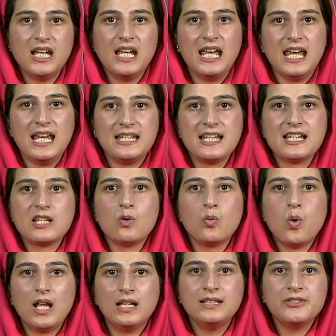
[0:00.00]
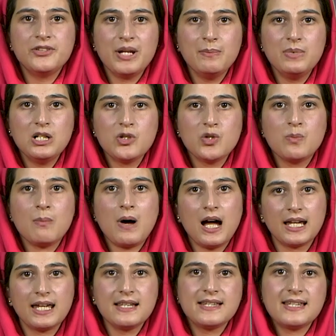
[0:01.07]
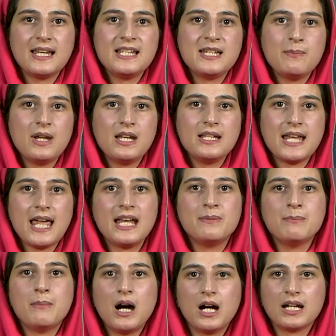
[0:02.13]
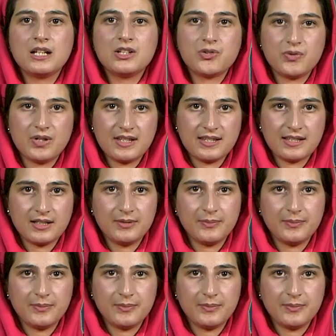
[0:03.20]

It is vulnerable to market sentiment and market risk.